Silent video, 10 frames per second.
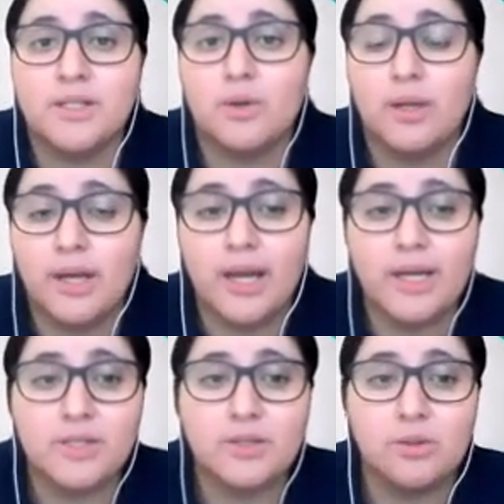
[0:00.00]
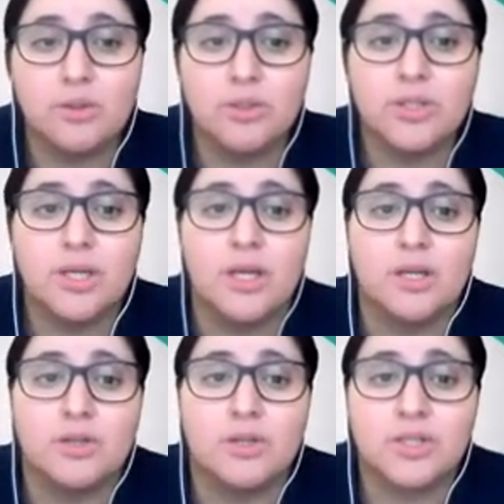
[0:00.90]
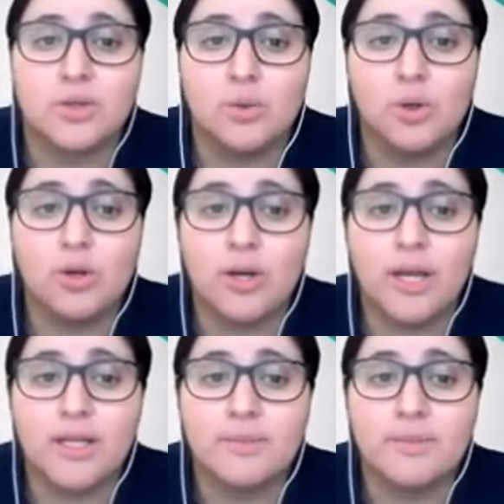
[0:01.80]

So in high schools, the school creates